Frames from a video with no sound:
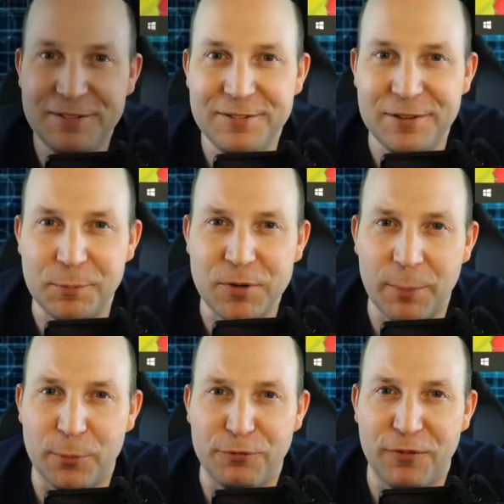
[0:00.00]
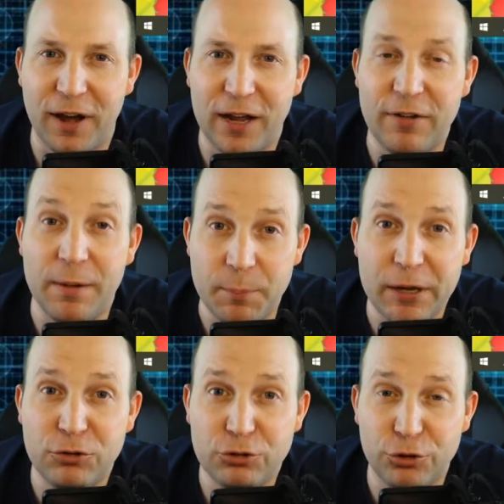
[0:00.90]
tip number five and make
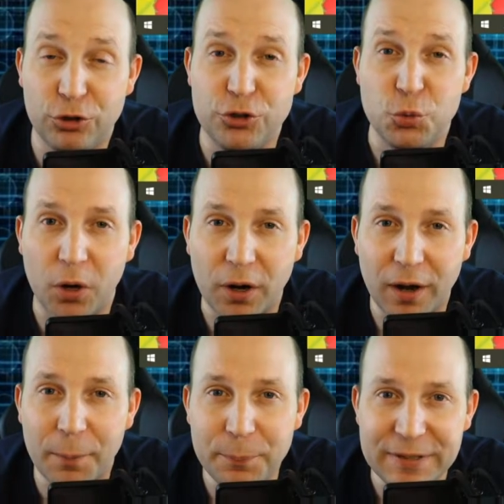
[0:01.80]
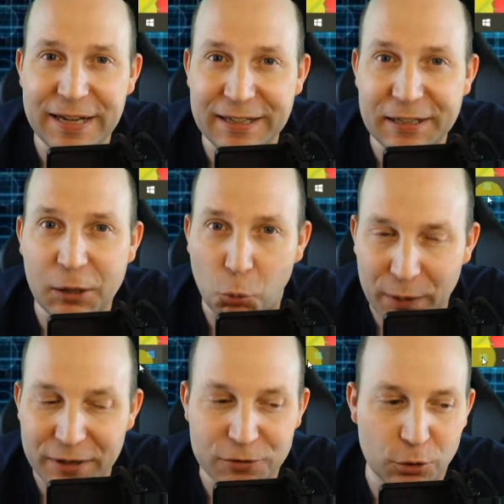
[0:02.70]
sure you are updating
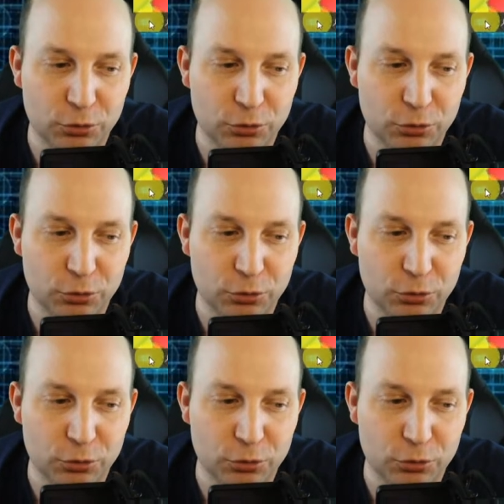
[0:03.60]
Windows.